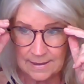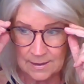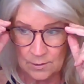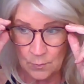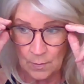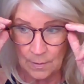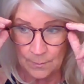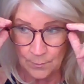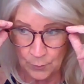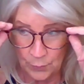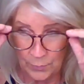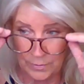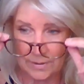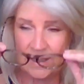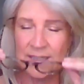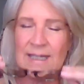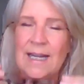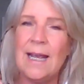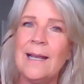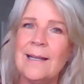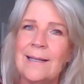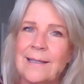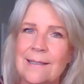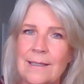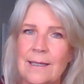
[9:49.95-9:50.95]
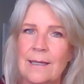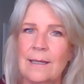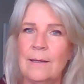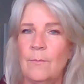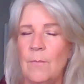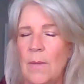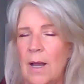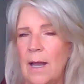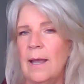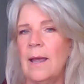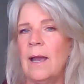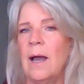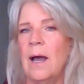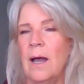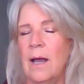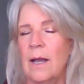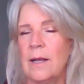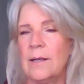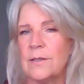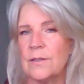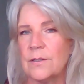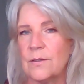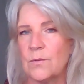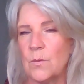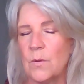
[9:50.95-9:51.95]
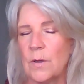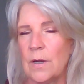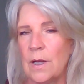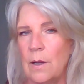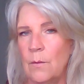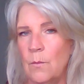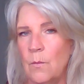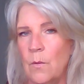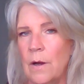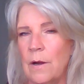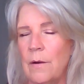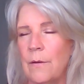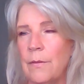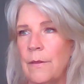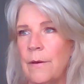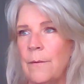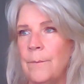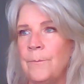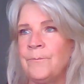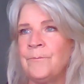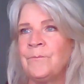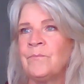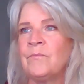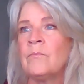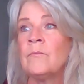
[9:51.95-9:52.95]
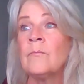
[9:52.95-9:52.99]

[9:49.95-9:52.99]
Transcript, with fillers: so I'm protecting my eyes when I wear them